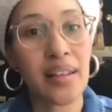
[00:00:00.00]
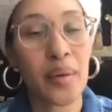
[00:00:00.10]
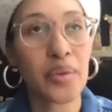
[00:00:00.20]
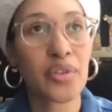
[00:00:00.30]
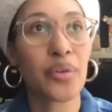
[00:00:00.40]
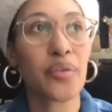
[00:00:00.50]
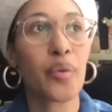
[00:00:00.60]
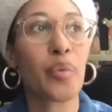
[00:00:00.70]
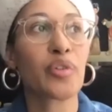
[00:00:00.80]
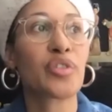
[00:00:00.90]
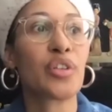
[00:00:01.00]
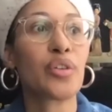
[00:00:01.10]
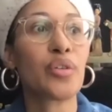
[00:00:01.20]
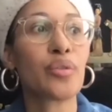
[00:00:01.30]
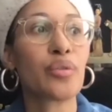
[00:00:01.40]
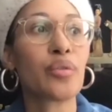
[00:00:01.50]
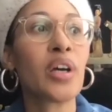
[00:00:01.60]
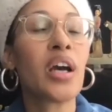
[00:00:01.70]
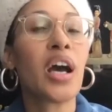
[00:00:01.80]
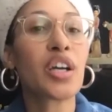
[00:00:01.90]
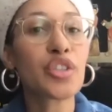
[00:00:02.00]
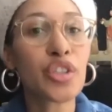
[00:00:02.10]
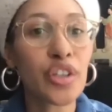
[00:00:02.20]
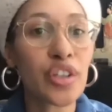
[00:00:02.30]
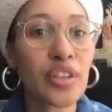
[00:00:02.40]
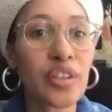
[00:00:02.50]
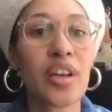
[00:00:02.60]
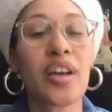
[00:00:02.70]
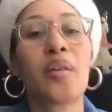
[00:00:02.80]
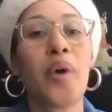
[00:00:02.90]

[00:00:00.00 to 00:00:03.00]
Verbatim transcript: that was sort of the person who ushered uh,